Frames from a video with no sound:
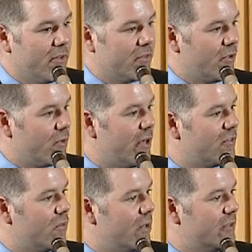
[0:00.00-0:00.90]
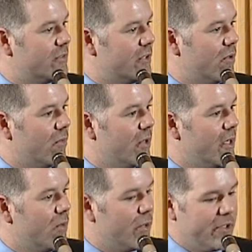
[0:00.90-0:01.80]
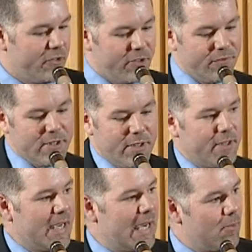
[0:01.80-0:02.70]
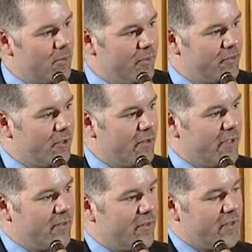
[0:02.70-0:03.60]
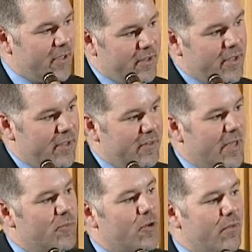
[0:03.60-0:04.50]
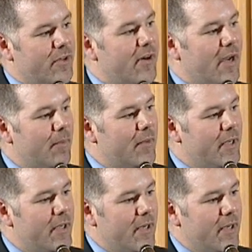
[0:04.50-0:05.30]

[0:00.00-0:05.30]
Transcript: so the question was, you know, would the shifting of the habitable zone as the sun dims over time